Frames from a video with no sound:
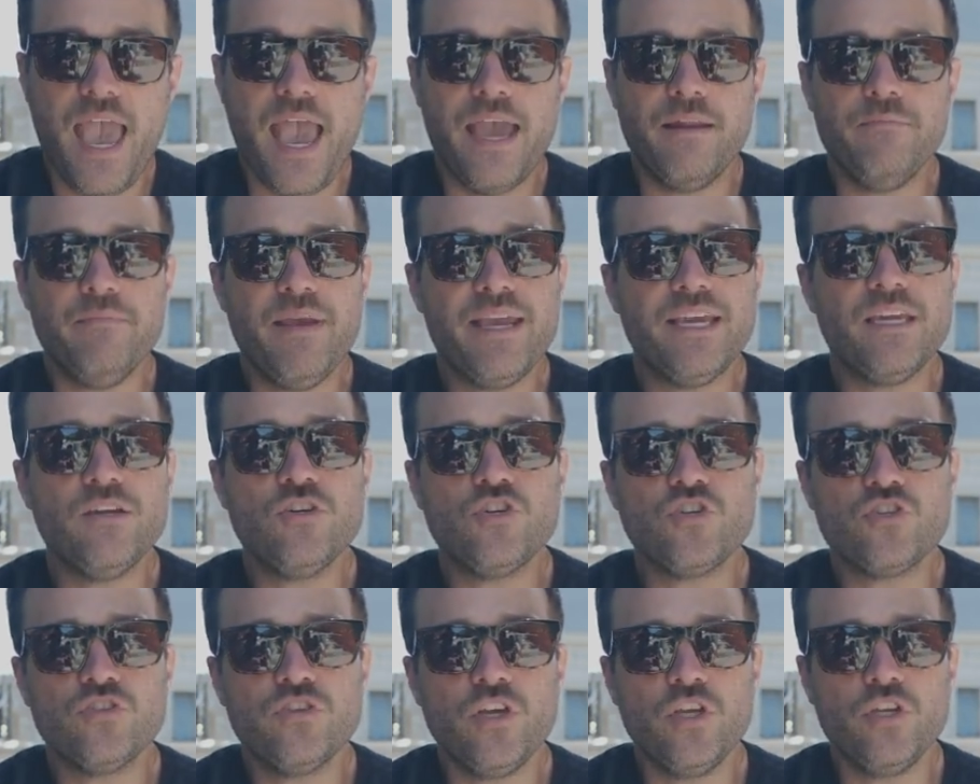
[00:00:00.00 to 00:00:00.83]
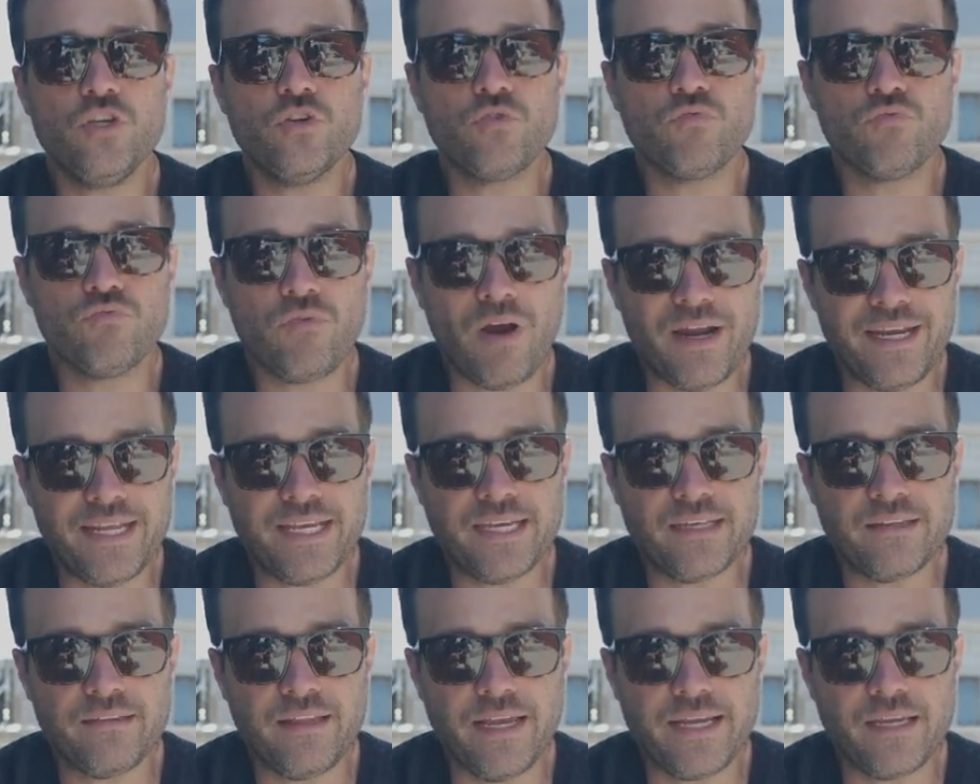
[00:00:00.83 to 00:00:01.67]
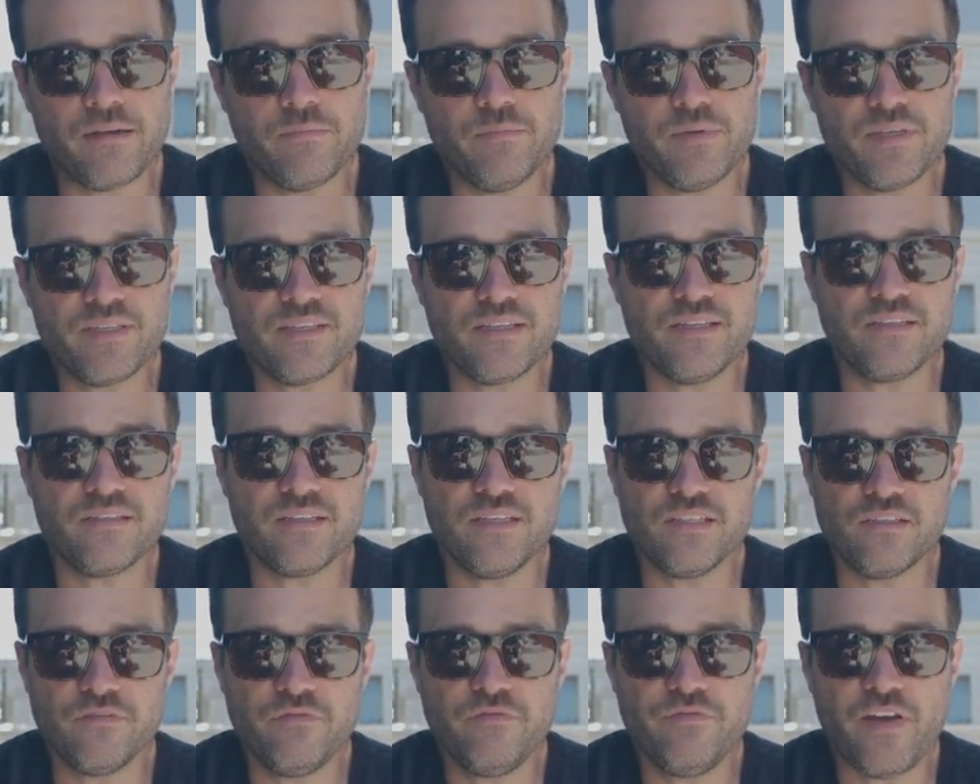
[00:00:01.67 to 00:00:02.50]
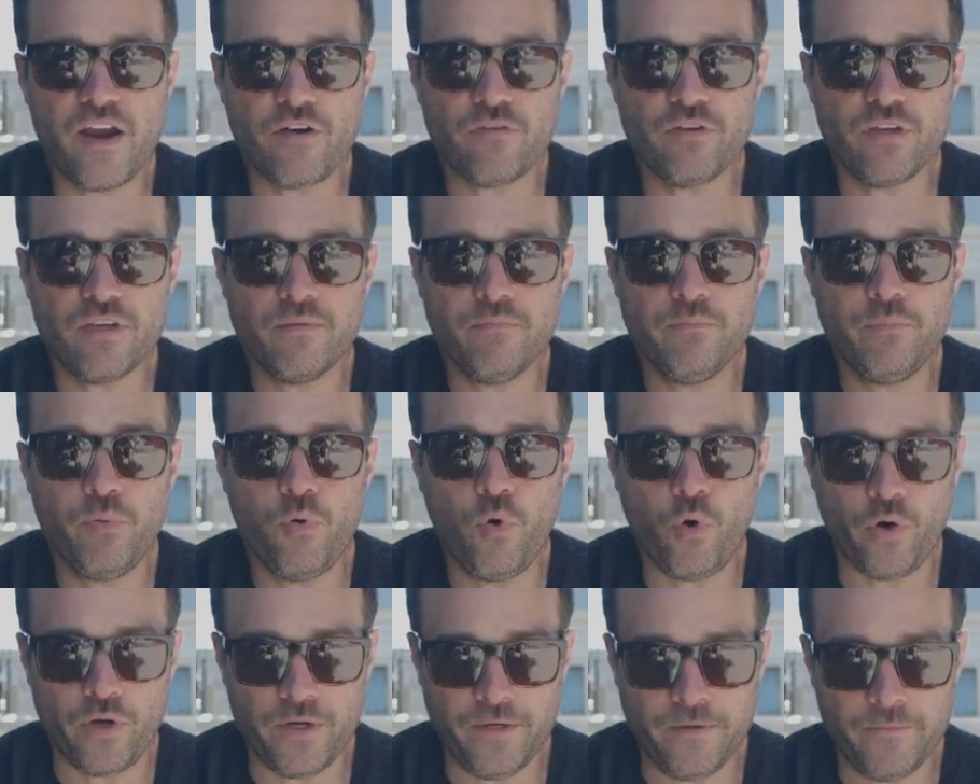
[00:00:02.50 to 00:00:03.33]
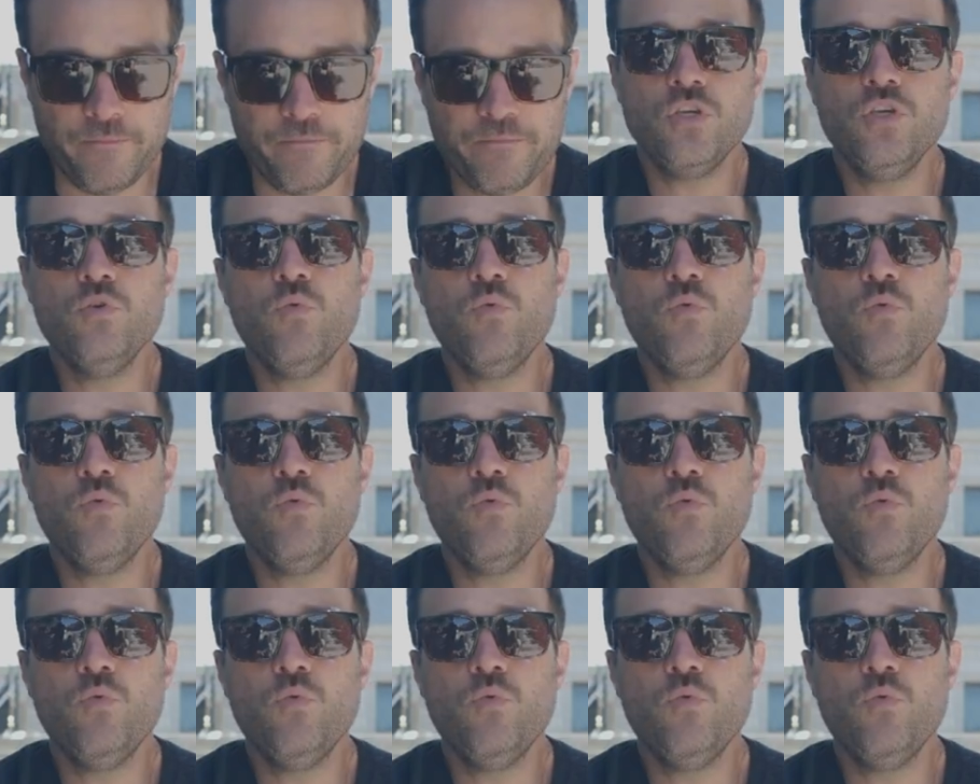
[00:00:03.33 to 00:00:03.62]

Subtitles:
And making sure that you're running it like a business is very important.